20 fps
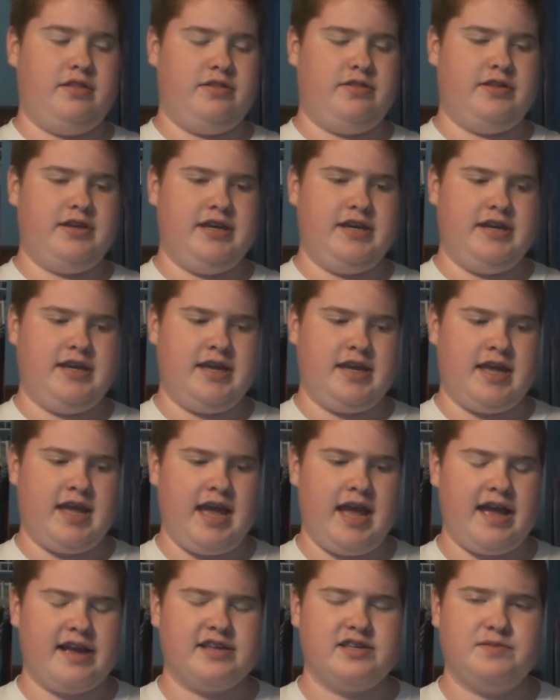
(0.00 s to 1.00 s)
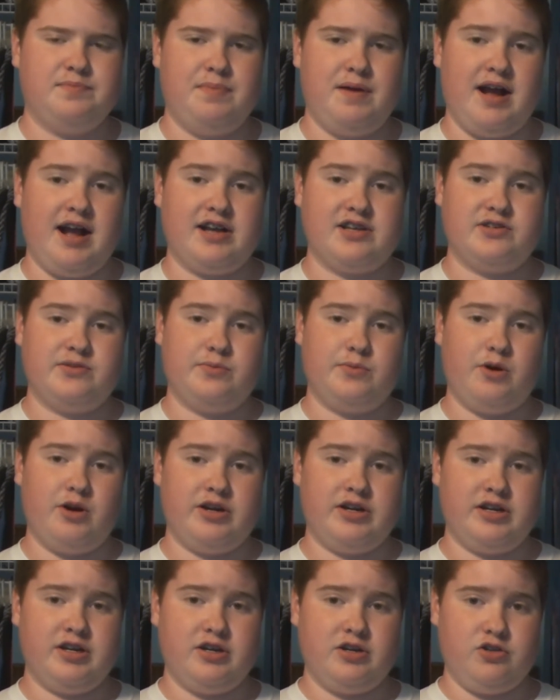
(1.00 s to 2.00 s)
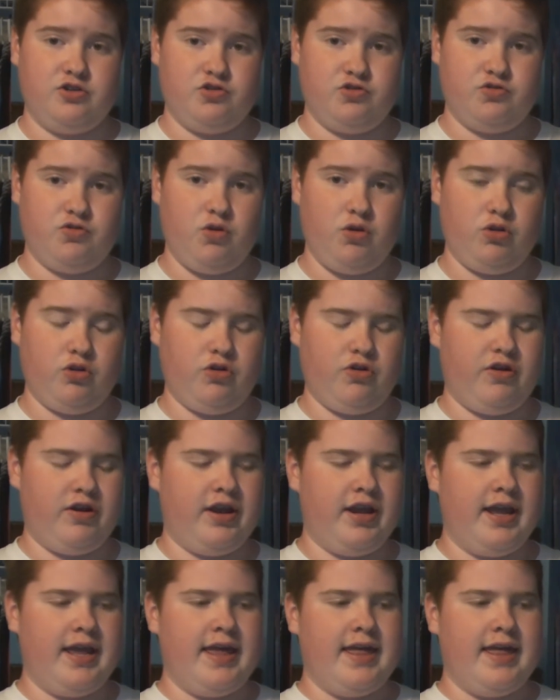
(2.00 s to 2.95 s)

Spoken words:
the Xbox One controller